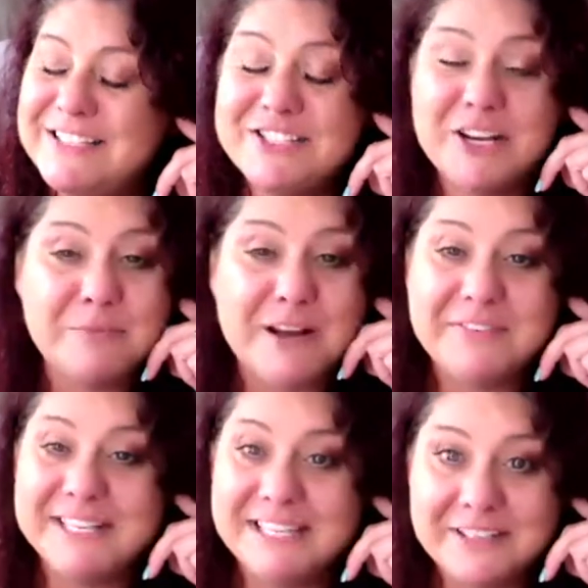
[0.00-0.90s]
jump off
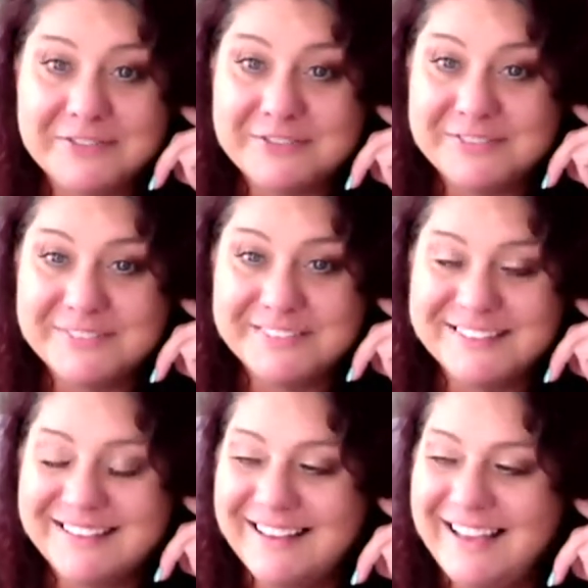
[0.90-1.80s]
a cliff
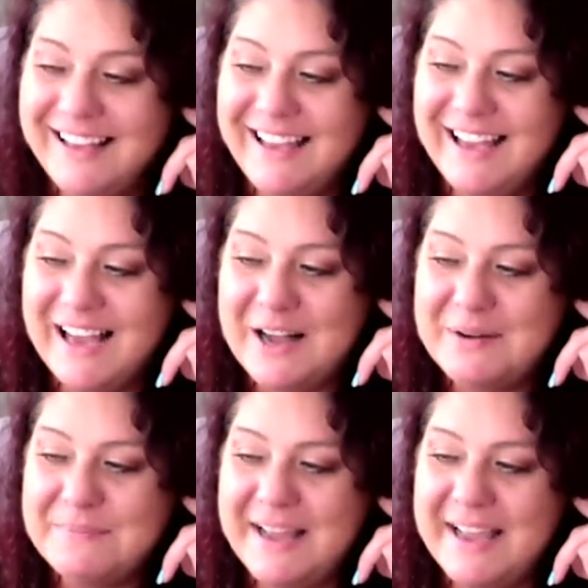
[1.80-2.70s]

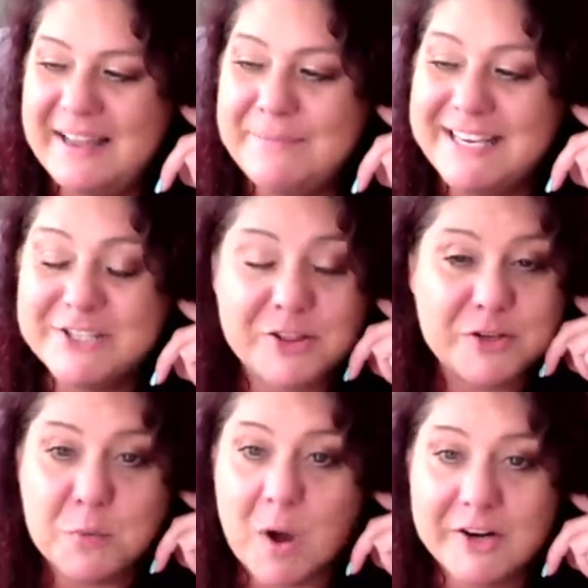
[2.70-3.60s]
and make sure
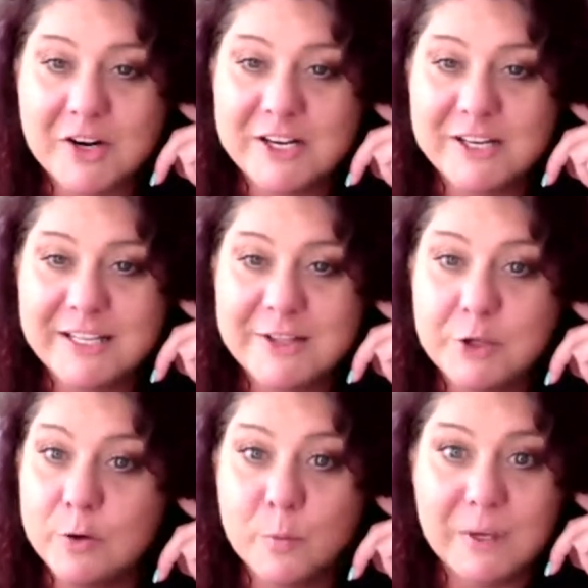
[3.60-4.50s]
there's water underneath
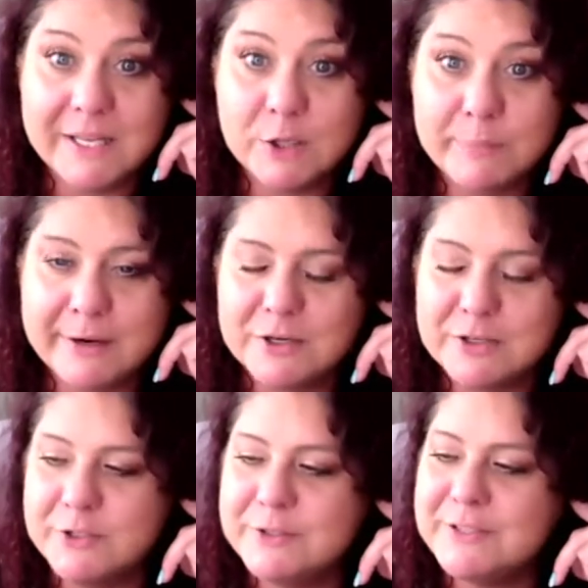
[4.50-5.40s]
you, a really good
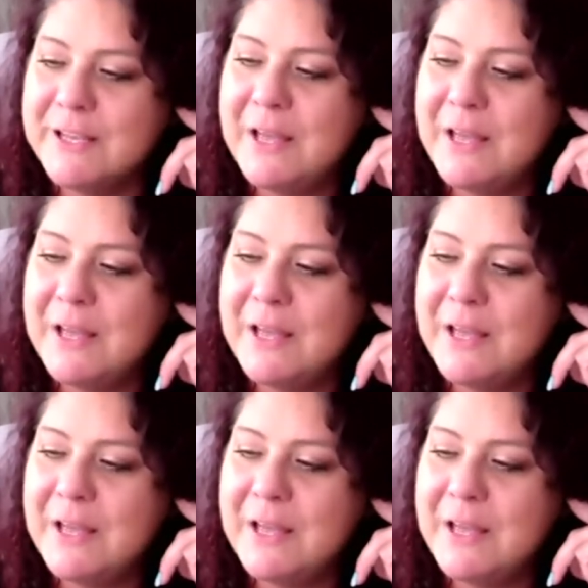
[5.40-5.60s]
parachute.